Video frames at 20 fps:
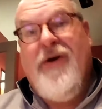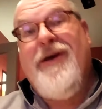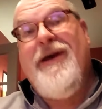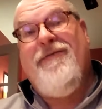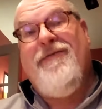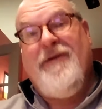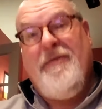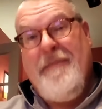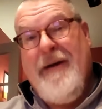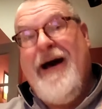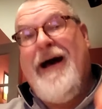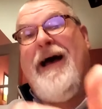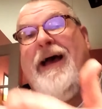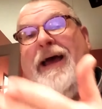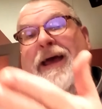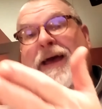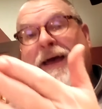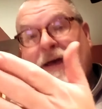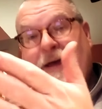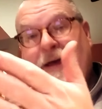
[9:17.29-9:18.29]
You have to buy
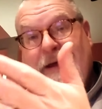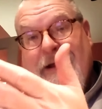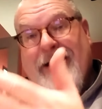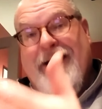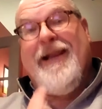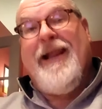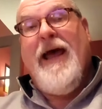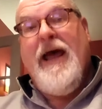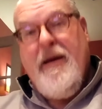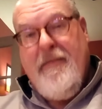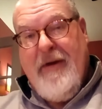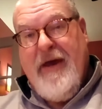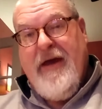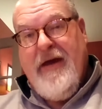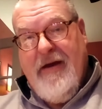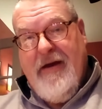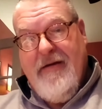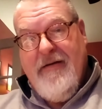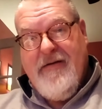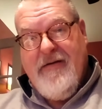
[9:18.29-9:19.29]
Lamy
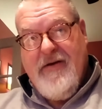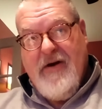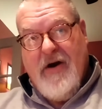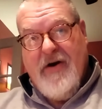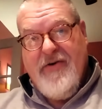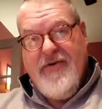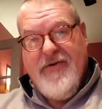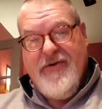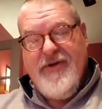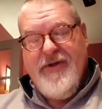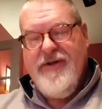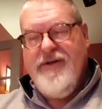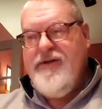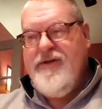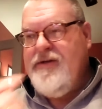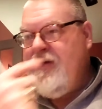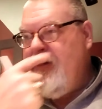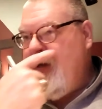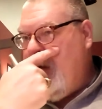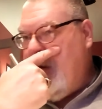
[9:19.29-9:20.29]

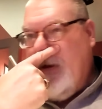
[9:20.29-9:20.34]
cartridges.